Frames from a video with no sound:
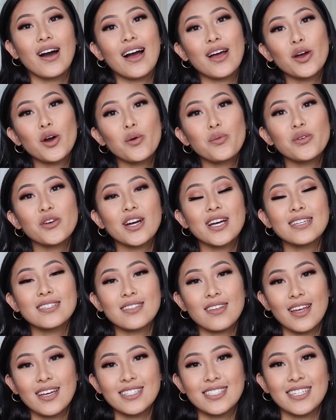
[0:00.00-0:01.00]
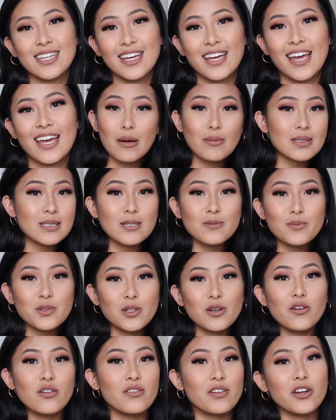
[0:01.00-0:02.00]
I hope you guys liked it. Comment down
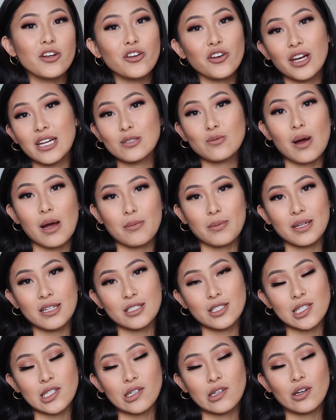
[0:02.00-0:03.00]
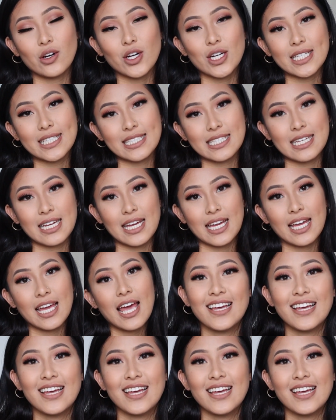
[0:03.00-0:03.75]
below a video you guys want me to do or see.